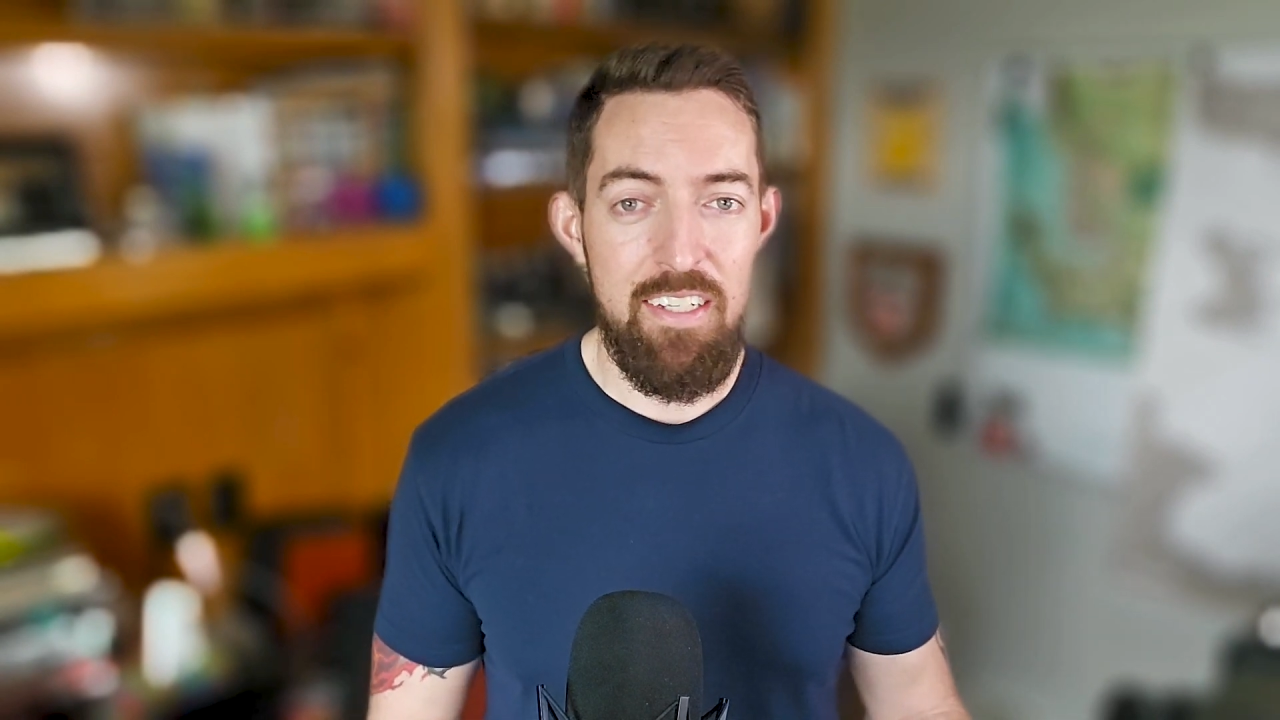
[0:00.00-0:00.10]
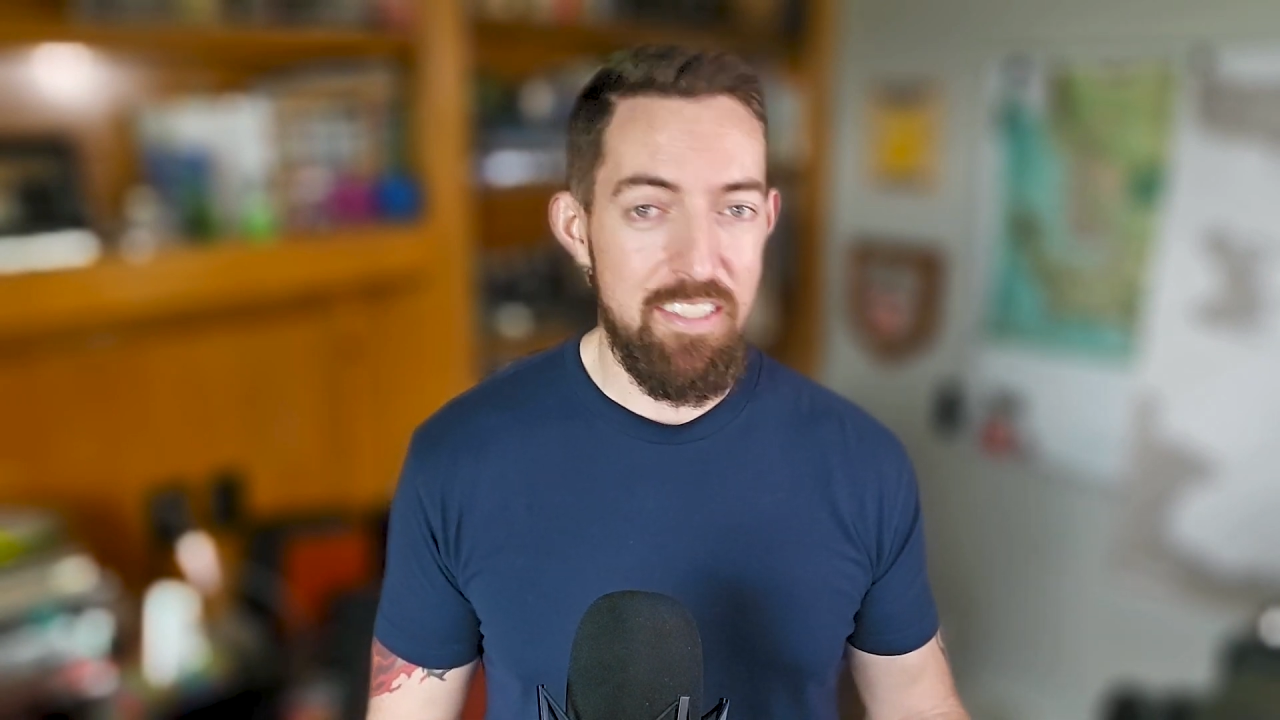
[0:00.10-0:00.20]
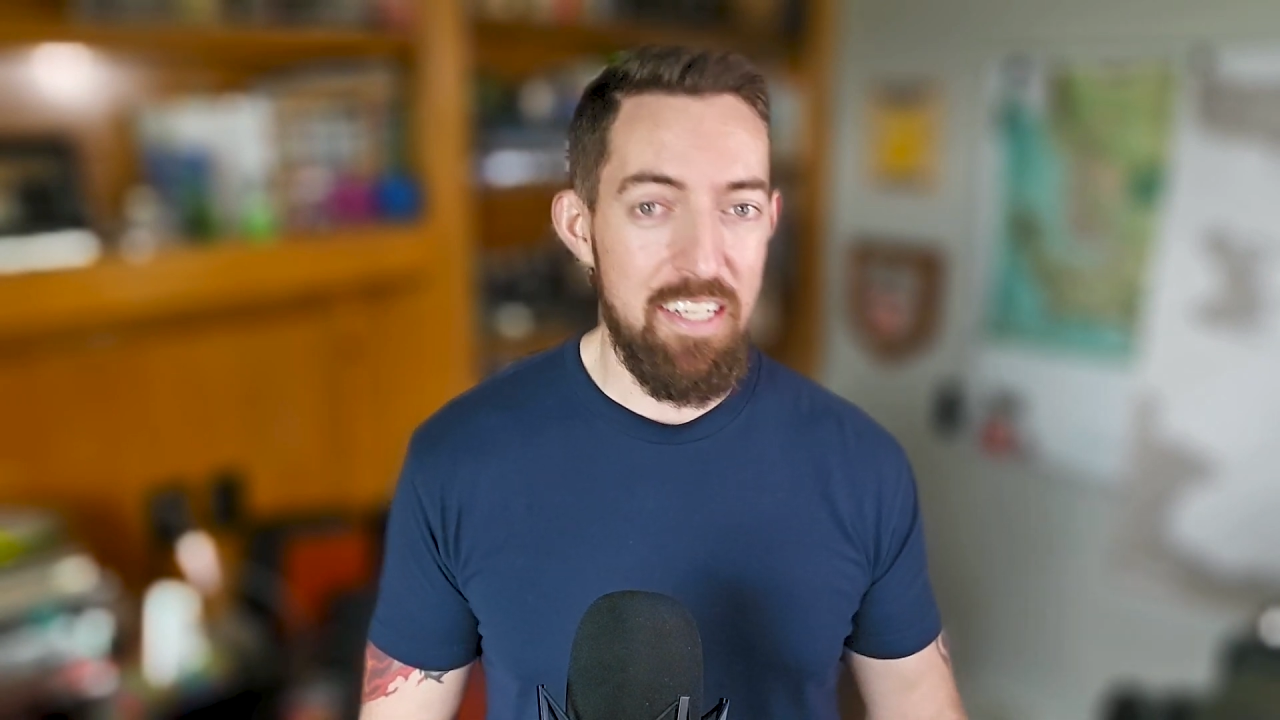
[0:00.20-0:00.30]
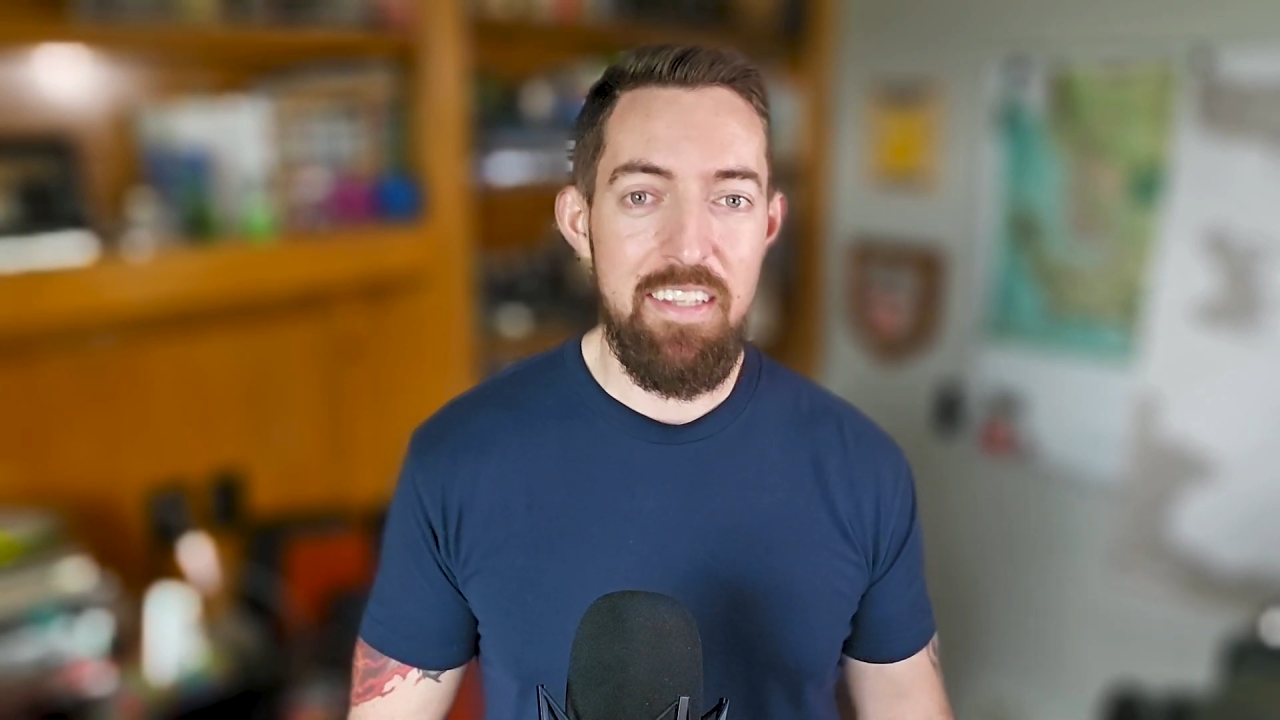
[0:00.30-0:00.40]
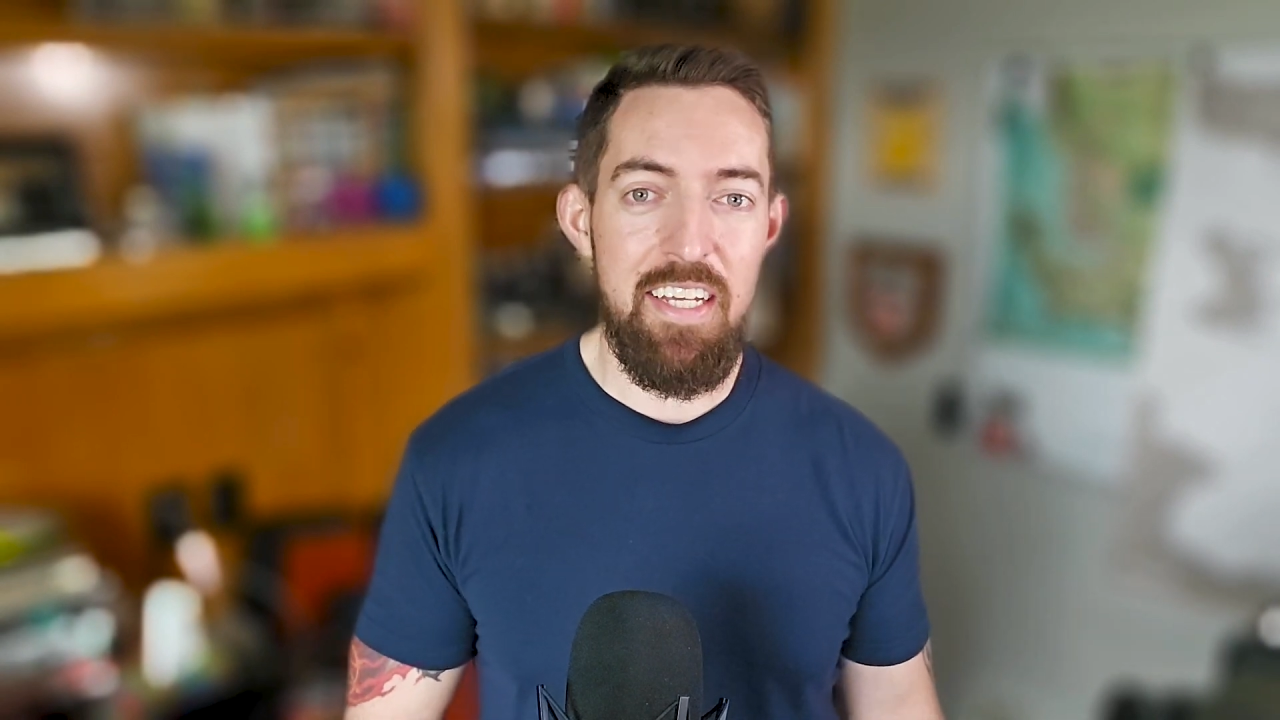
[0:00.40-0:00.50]

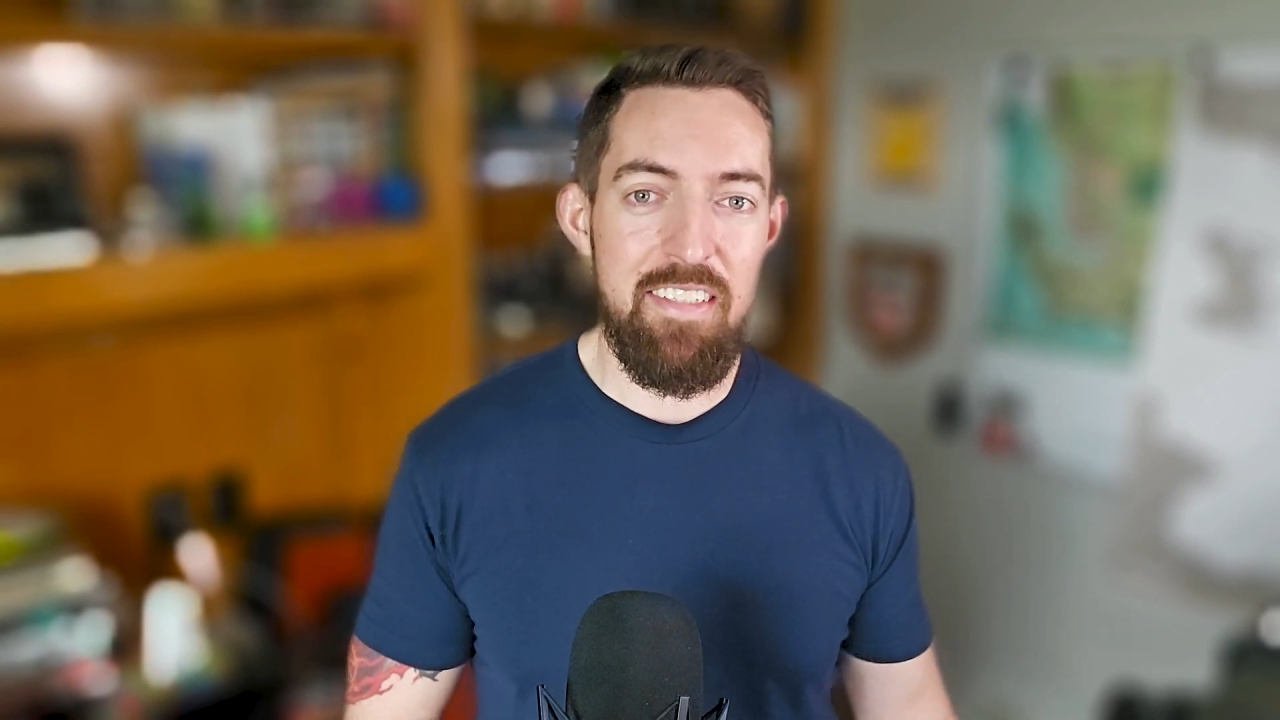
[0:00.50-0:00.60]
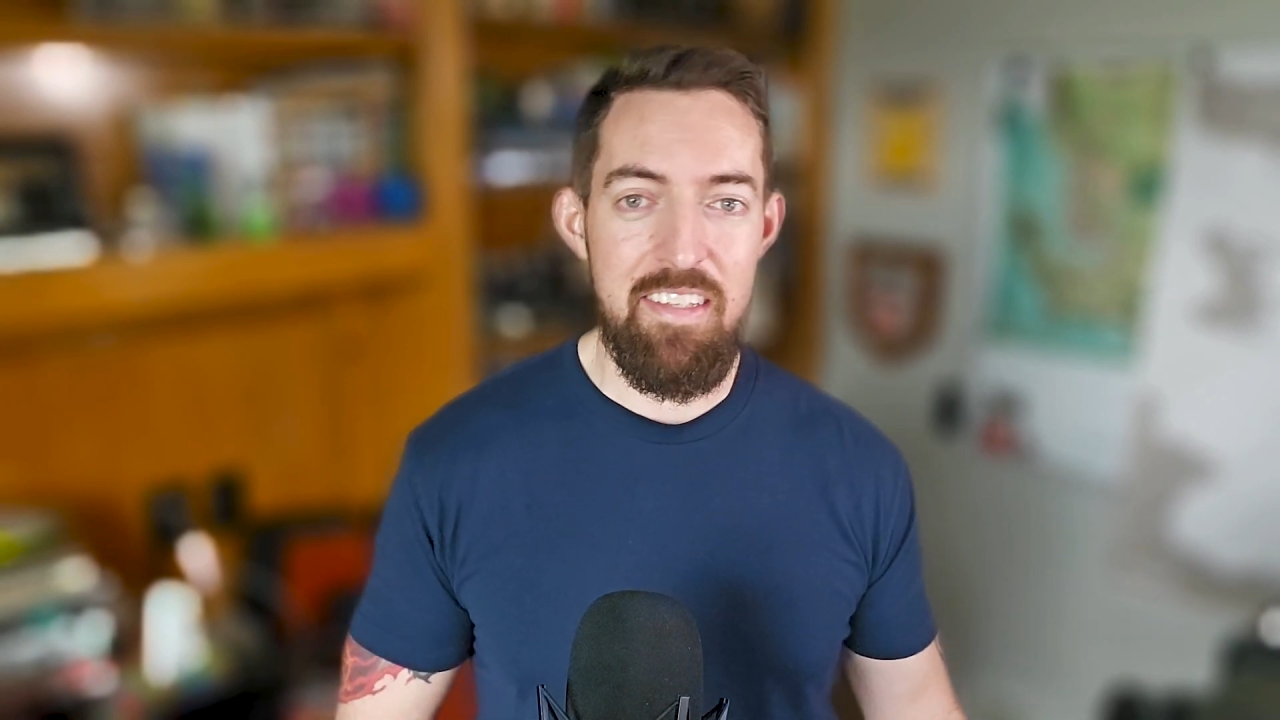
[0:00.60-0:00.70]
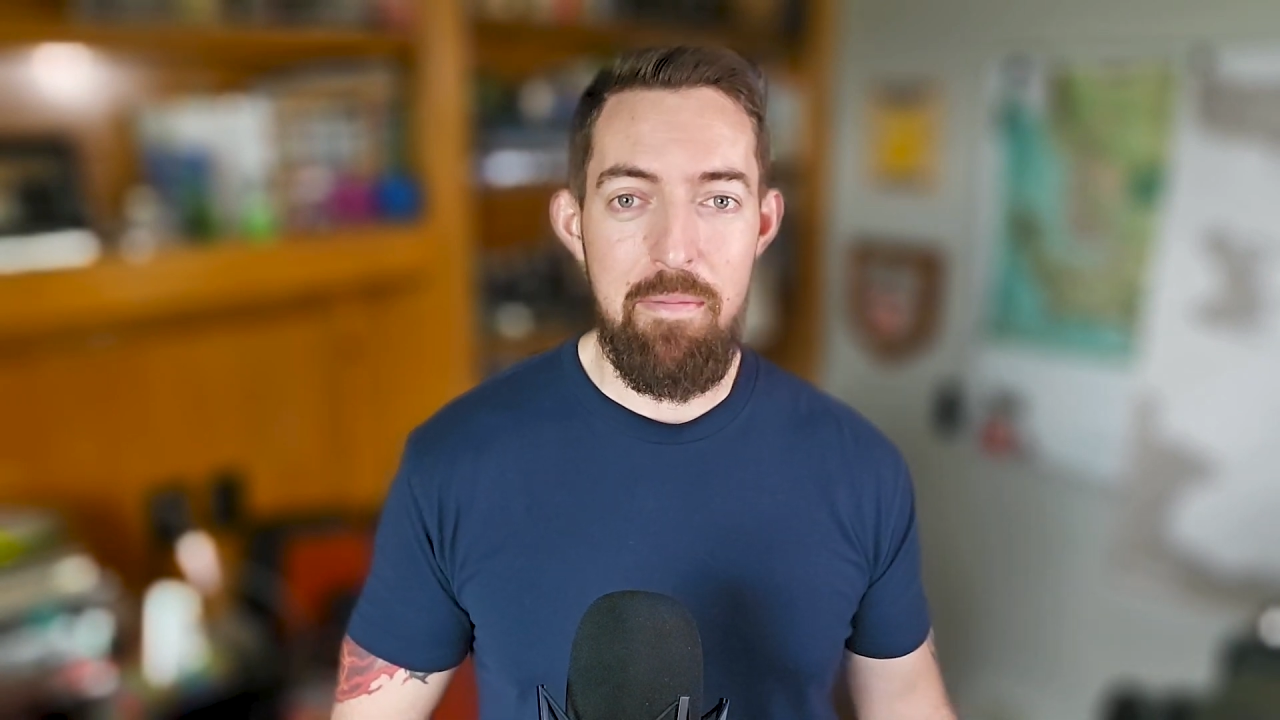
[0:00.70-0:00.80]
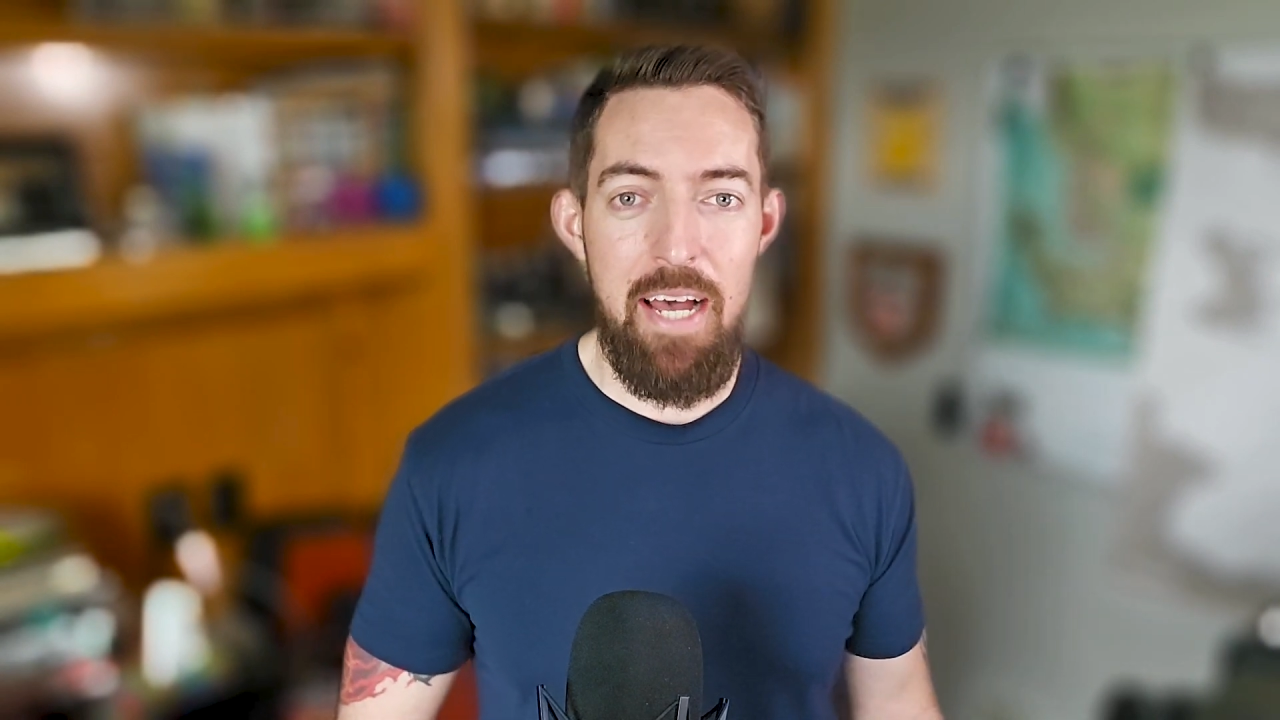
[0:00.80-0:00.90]
done things in the